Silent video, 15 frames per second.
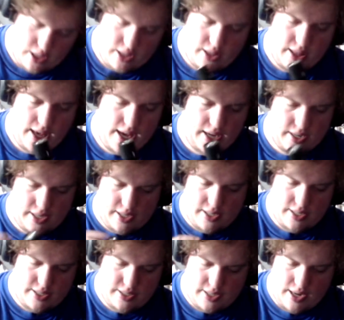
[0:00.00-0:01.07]
that
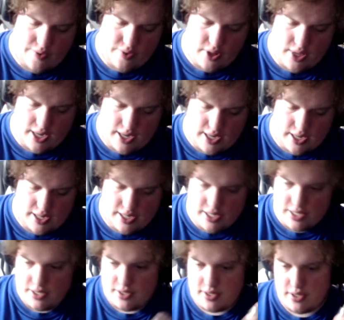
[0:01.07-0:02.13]
is everything,
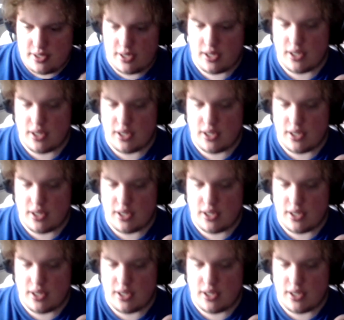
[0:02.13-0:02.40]
guys.